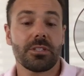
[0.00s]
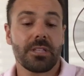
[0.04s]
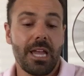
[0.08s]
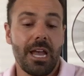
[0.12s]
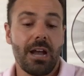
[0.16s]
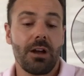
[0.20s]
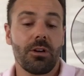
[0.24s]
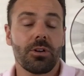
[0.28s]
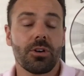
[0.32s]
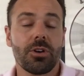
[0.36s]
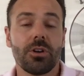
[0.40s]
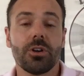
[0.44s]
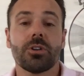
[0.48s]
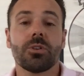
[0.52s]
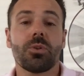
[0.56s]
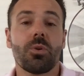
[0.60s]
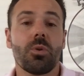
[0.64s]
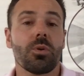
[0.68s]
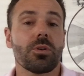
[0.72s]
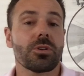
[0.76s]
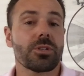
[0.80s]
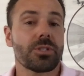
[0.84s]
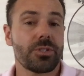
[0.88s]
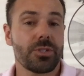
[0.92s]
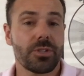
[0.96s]
Now, good
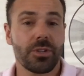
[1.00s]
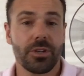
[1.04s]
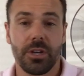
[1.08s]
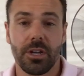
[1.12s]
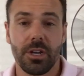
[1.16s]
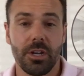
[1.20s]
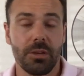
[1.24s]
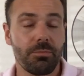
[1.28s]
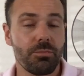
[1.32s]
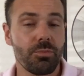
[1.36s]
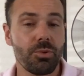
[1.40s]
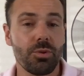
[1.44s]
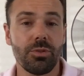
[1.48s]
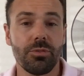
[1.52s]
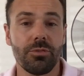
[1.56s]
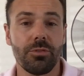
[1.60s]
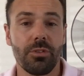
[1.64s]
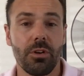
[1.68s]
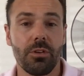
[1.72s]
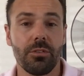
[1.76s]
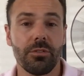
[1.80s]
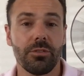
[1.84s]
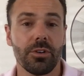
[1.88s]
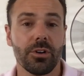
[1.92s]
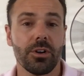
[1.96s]
horses are going to move
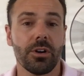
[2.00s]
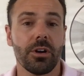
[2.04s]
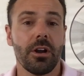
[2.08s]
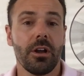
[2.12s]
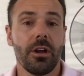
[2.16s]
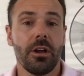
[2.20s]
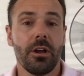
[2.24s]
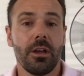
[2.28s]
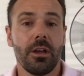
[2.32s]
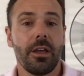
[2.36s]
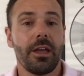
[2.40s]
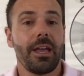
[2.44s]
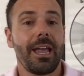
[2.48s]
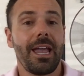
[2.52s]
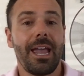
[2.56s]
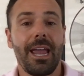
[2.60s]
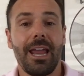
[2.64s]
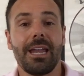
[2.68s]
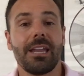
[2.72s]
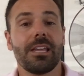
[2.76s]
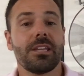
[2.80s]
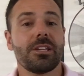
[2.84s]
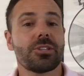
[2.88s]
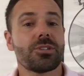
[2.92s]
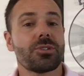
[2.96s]
over
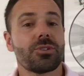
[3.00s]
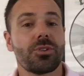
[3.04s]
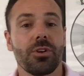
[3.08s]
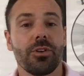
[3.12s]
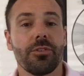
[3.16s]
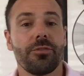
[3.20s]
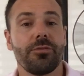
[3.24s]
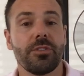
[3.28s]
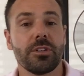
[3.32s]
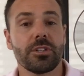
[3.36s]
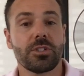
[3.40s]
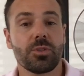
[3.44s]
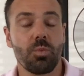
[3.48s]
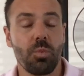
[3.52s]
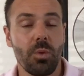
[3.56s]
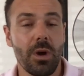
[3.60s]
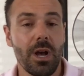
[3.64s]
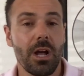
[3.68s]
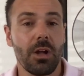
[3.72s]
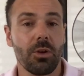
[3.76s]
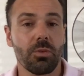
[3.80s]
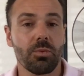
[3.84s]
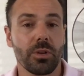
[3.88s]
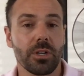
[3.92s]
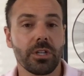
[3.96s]
any surface
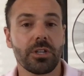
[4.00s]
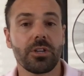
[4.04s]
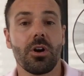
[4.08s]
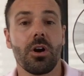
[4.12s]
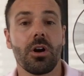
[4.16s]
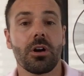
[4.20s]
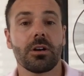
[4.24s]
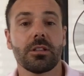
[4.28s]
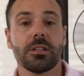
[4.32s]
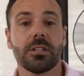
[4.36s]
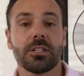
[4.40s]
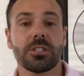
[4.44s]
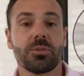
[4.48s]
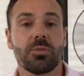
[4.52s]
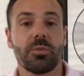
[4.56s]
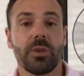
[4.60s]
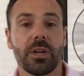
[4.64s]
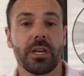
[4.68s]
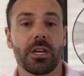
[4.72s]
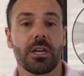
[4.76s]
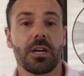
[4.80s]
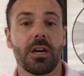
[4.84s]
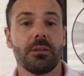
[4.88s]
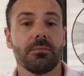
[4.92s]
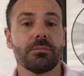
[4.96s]
well, regardless when
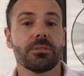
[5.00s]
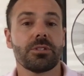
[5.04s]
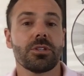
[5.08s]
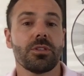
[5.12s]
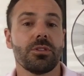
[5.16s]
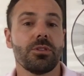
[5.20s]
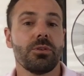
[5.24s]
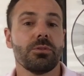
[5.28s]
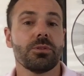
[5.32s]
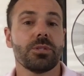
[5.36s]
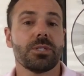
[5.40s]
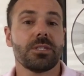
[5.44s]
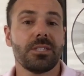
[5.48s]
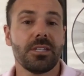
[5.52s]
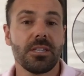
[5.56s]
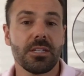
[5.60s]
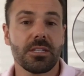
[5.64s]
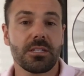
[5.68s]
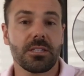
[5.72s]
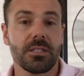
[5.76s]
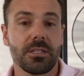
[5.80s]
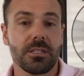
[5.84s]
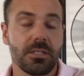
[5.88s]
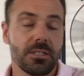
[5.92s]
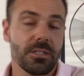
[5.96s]
it comes to those
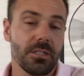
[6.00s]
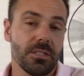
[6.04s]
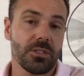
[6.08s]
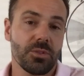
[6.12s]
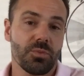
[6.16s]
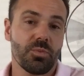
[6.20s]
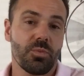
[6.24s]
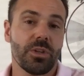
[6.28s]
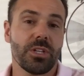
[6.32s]
distances.